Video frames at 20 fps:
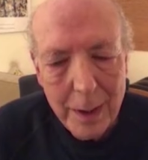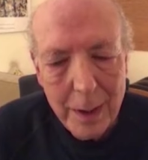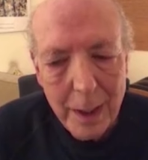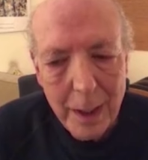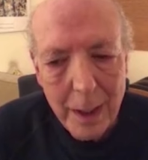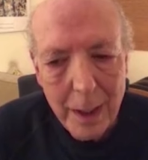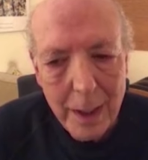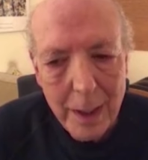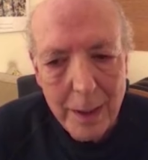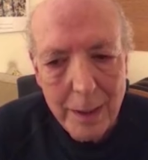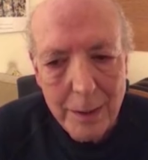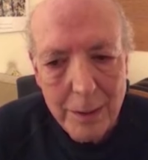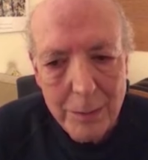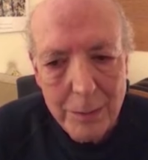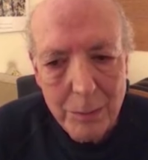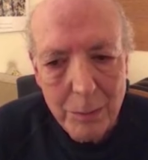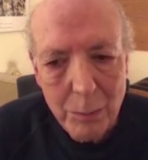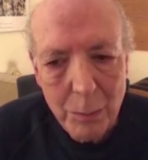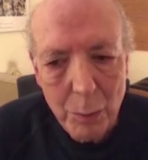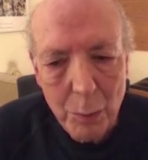And
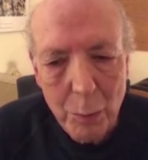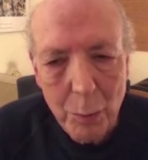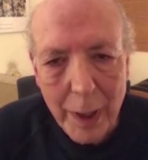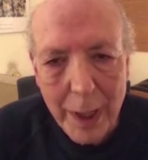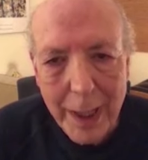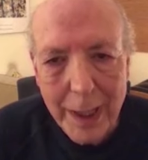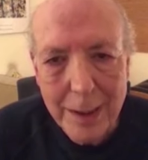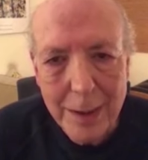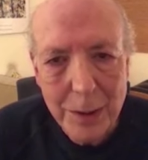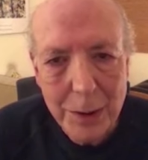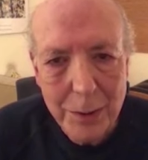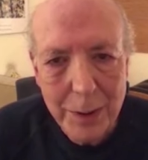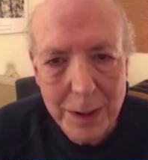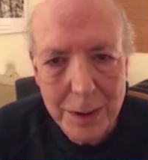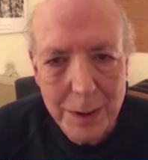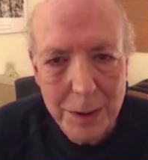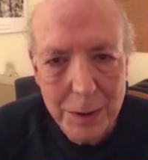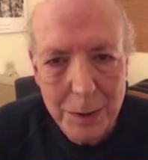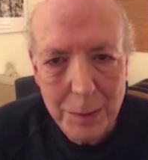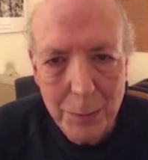we're right at the
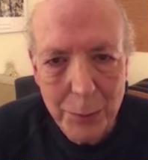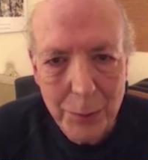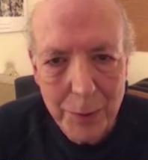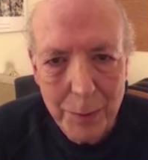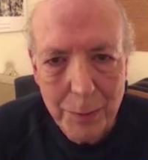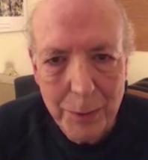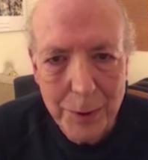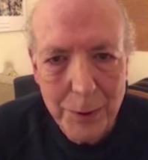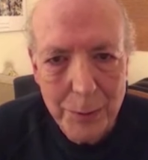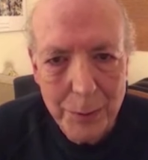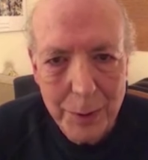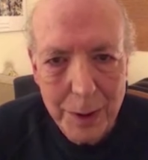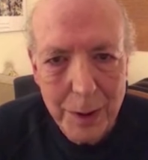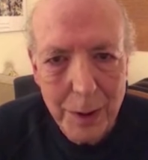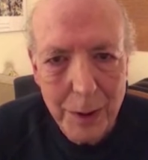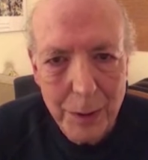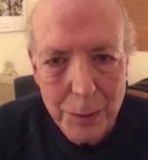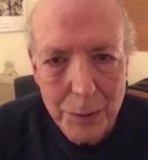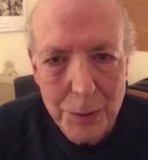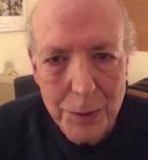transition point between
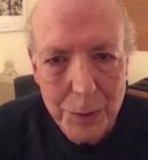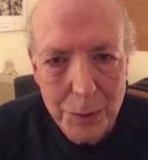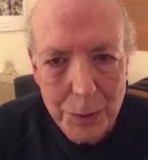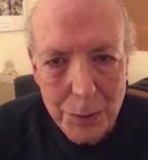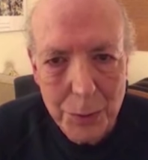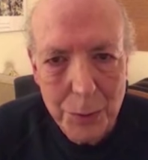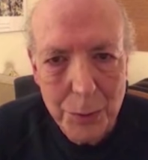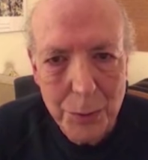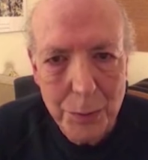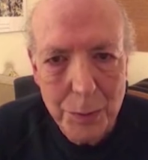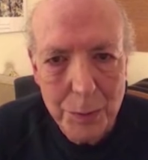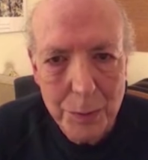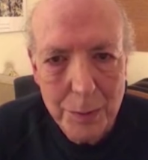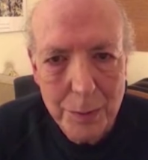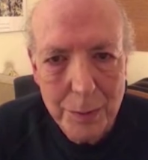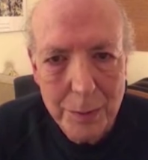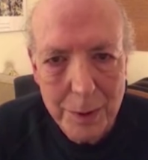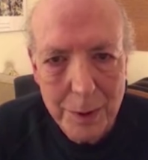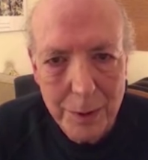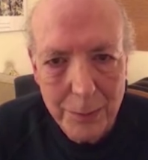those two
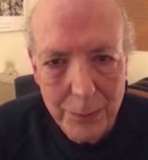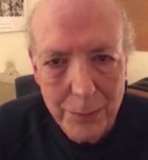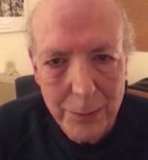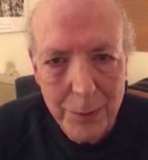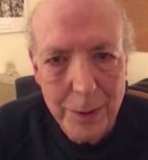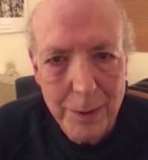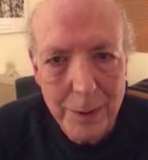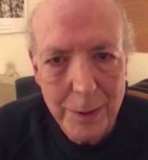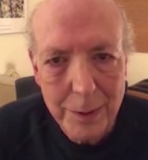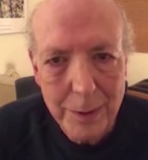different